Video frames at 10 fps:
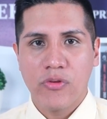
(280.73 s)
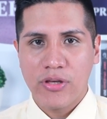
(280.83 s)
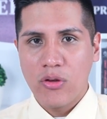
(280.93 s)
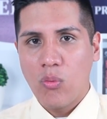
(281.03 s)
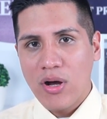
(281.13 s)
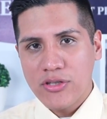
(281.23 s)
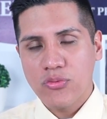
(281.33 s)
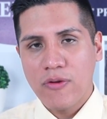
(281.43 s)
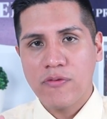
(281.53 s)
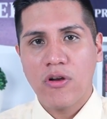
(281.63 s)
Okay, once
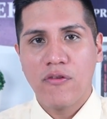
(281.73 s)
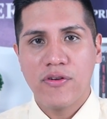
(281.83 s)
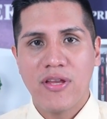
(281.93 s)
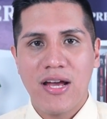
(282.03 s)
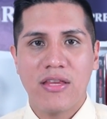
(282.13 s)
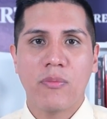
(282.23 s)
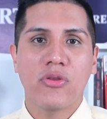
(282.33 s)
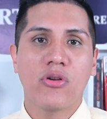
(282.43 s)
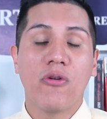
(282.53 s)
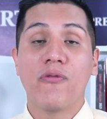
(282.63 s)
we've covered that, I'm going
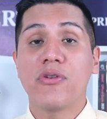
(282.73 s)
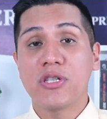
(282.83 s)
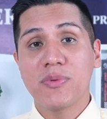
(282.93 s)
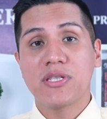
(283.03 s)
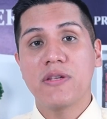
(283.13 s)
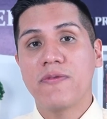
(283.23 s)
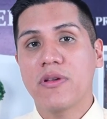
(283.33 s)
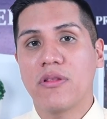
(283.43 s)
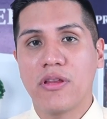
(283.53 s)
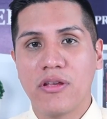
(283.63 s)
to go very
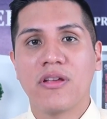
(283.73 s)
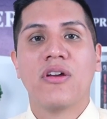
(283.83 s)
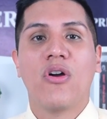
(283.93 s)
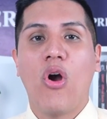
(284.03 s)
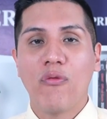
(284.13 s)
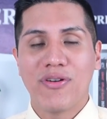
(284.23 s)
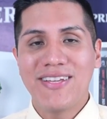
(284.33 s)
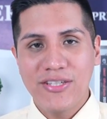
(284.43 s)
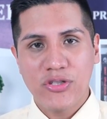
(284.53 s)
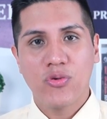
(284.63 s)
specifically over
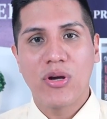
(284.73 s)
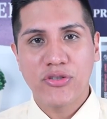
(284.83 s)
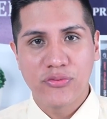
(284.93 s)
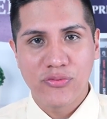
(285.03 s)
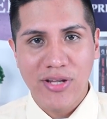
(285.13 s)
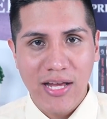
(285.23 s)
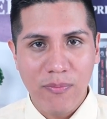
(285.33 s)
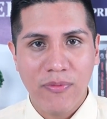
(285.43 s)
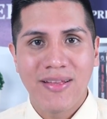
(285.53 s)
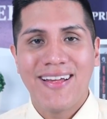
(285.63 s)
each question
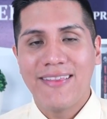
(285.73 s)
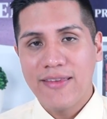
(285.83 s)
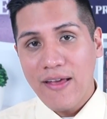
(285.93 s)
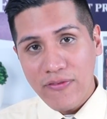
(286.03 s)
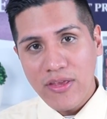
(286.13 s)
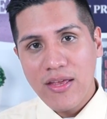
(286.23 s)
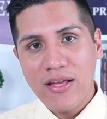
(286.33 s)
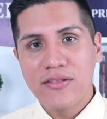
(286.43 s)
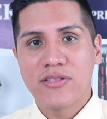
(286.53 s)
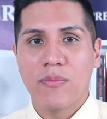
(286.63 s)
type. And at the
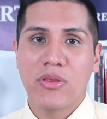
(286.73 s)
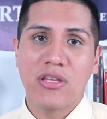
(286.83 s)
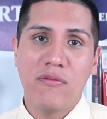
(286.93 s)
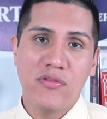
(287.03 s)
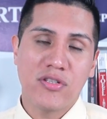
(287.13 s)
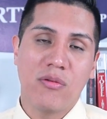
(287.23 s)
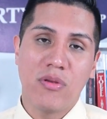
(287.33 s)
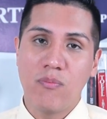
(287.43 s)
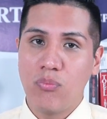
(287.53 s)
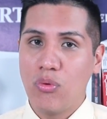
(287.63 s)
end, I'm going to give you some
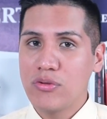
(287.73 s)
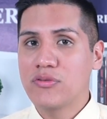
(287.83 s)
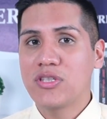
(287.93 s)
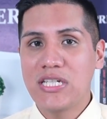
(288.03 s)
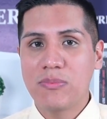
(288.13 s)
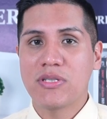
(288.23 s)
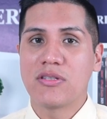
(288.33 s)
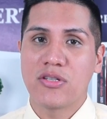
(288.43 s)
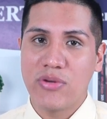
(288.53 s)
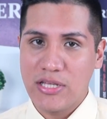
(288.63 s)
important tips
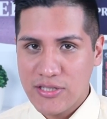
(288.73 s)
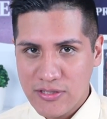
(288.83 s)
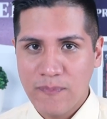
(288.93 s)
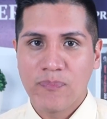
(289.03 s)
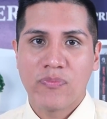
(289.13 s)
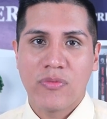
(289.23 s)
and tricks.